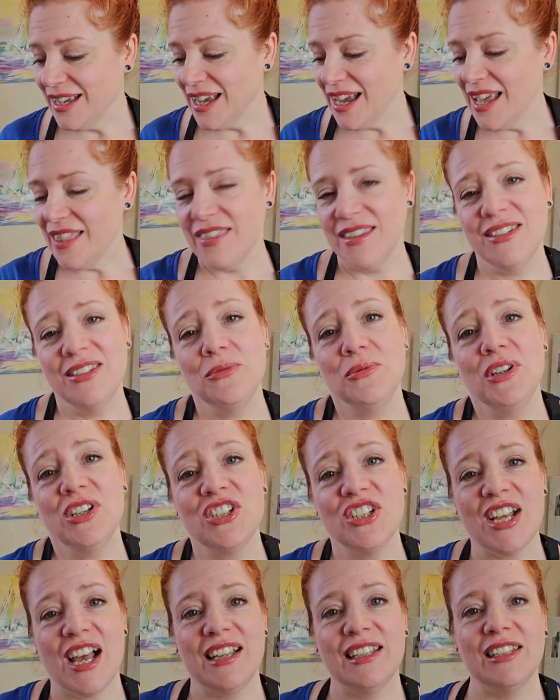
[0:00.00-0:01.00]
This is what a
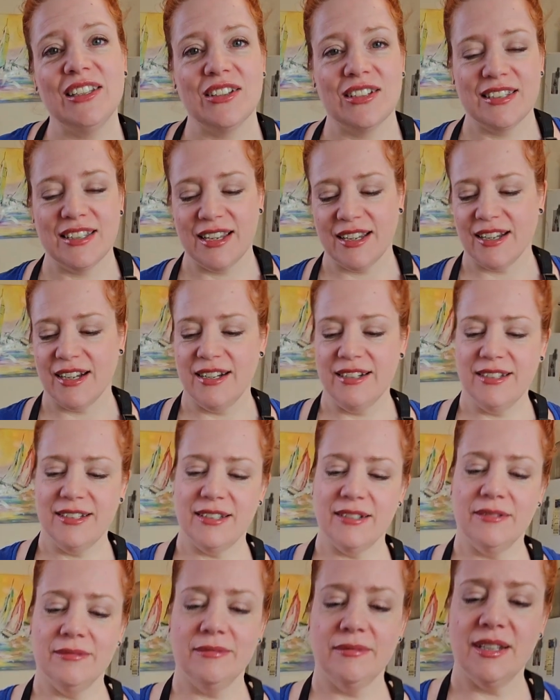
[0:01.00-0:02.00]
shallot looks like, guys.
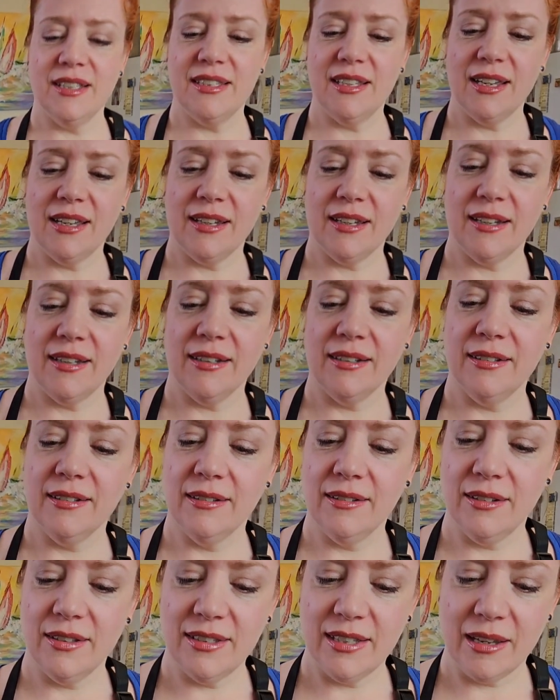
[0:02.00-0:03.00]
It's like
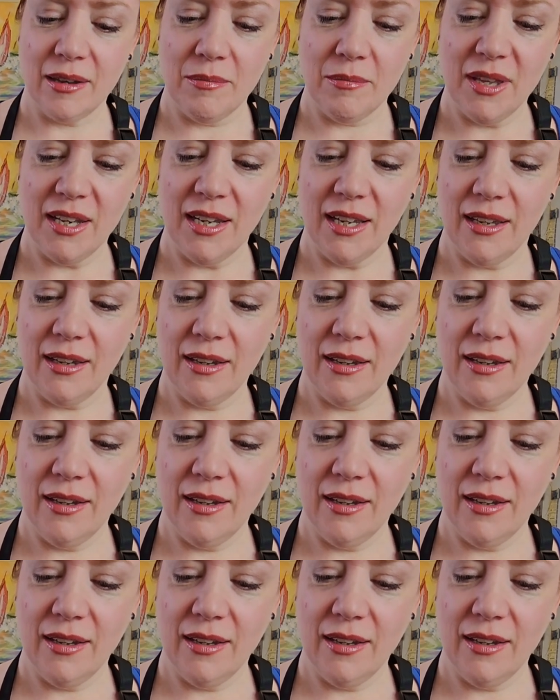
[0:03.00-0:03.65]
looks like a mini